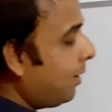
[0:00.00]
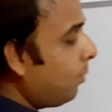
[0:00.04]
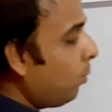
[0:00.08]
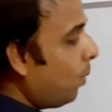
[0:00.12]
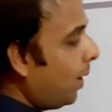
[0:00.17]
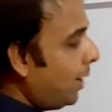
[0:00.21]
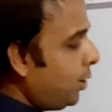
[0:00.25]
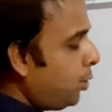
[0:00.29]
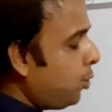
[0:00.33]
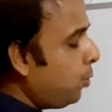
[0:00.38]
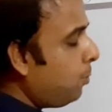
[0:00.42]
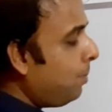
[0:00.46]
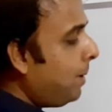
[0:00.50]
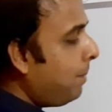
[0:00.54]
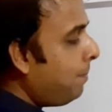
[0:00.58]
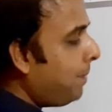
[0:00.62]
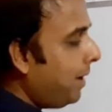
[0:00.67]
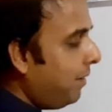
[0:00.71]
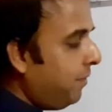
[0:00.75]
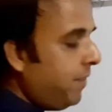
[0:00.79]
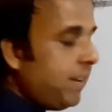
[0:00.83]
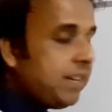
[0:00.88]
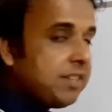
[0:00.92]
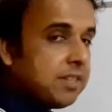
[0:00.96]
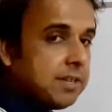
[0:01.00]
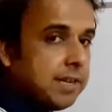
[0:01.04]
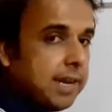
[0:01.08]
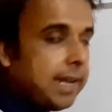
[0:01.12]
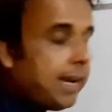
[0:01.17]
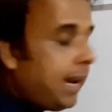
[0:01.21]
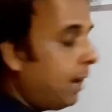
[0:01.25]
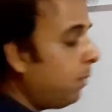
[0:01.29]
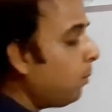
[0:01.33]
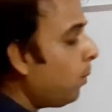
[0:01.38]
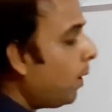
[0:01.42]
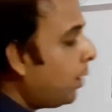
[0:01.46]
should be prefixed here
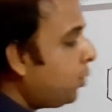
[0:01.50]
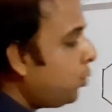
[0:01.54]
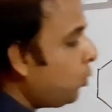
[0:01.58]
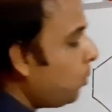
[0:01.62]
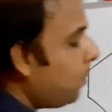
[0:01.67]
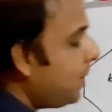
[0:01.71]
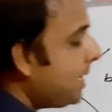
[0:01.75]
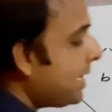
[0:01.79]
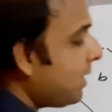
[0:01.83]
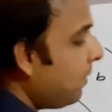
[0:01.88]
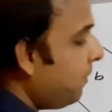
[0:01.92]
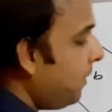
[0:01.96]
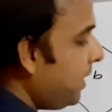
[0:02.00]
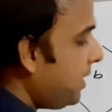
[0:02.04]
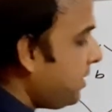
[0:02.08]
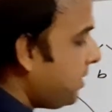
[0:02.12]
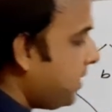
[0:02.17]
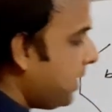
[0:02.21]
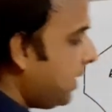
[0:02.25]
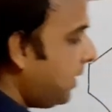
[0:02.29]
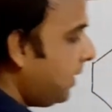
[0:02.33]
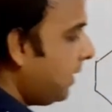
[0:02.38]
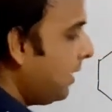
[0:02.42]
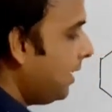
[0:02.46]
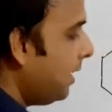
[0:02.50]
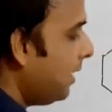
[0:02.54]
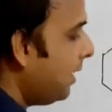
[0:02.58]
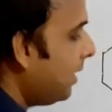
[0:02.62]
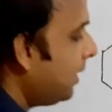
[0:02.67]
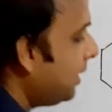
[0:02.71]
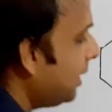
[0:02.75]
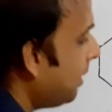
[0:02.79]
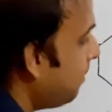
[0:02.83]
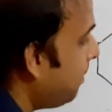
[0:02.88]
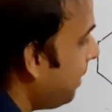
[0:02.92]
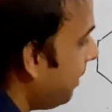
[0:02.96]
and what should be suffixed here?
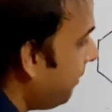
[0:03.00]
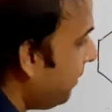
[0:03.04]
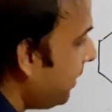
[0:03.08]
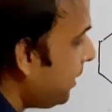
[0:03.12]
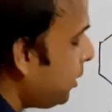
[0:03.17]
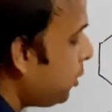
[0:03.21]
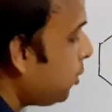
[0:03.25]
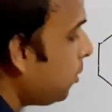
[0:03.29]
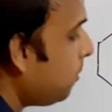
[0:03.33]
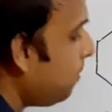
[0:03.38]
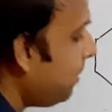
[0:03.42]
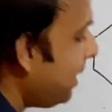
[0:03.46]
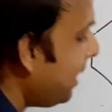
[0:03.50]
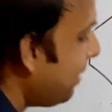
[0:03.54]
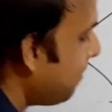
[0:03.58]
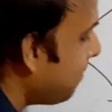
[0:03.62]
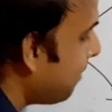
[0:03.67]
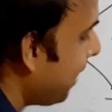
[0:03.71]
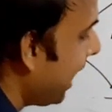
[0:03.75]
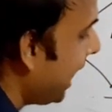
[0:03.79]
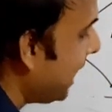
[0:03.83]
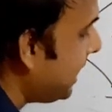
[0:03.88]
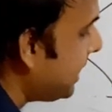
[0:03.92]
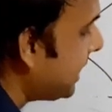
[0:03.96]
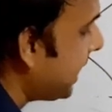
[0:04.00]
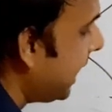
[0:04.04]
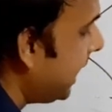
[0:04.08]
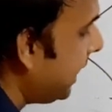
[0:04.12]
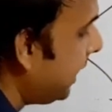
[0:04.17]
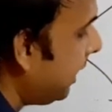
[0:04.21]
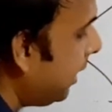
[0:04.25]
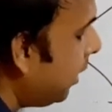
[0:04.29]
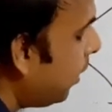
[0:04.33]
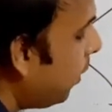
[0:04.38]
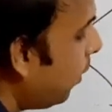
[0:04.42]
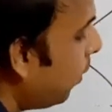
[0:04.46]
The prefix should be
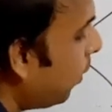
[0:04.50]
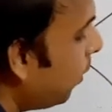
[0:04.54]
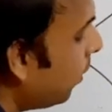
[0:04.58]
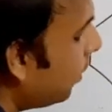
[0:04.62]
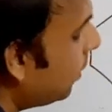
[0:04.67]
bicyclo.